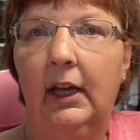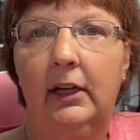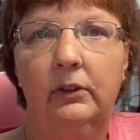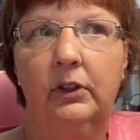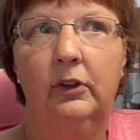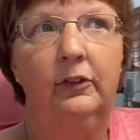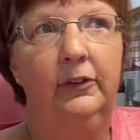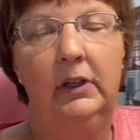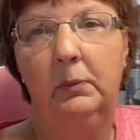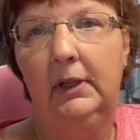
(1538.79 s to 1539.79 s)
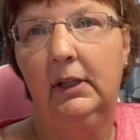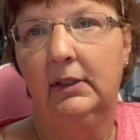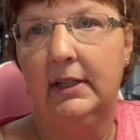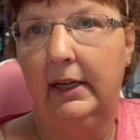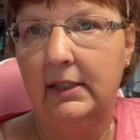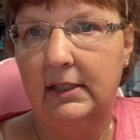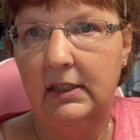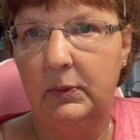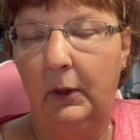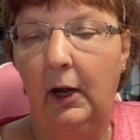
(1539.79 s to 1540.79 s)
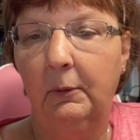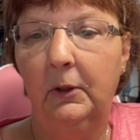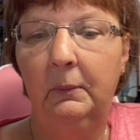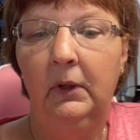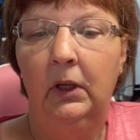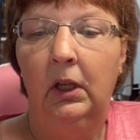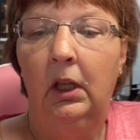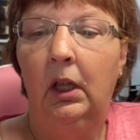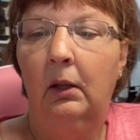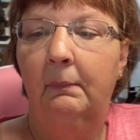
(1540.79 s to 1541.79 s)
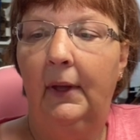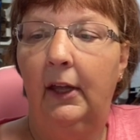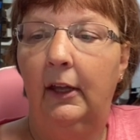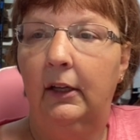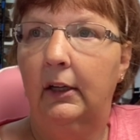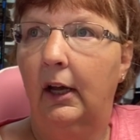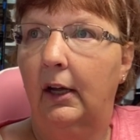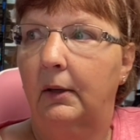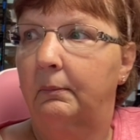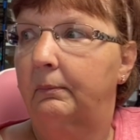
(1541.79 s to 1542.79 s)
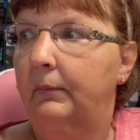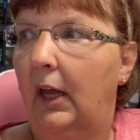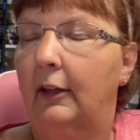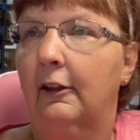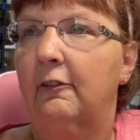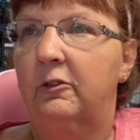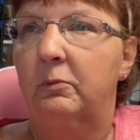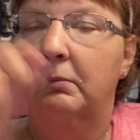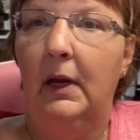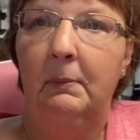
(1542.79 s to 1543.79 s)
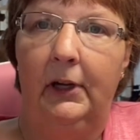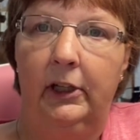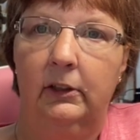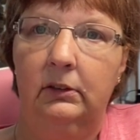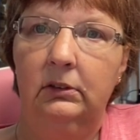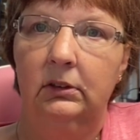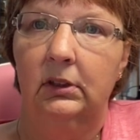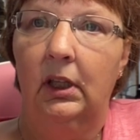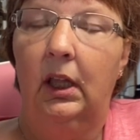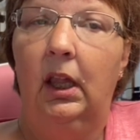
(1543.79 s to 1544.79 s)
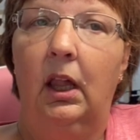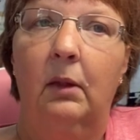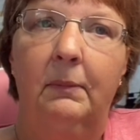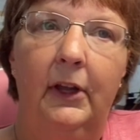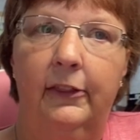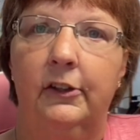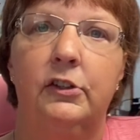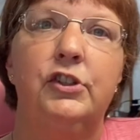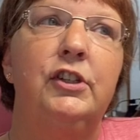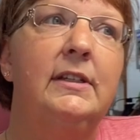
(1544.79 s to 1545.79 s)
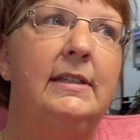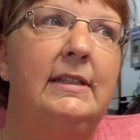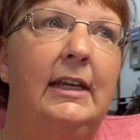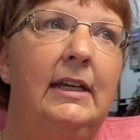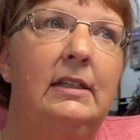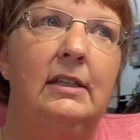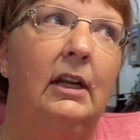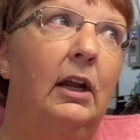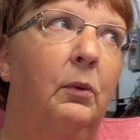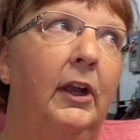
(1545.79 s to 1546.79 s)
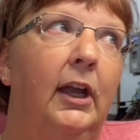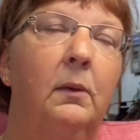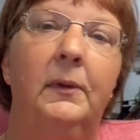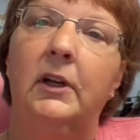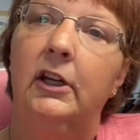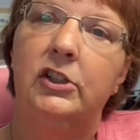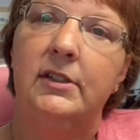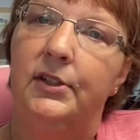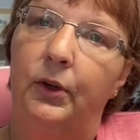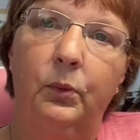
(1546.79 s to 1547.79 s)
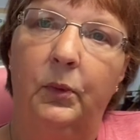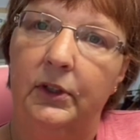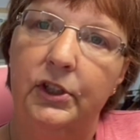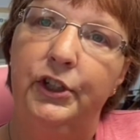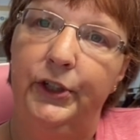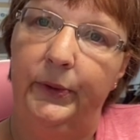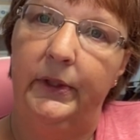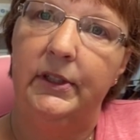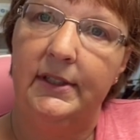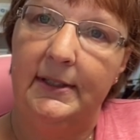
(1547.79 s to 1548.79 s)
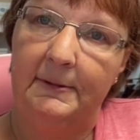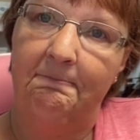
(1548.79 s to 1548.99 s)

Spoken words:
I don't know if anybody else has this problem, but I love my barn, but there's just days that I wake up and I just don't want to do this.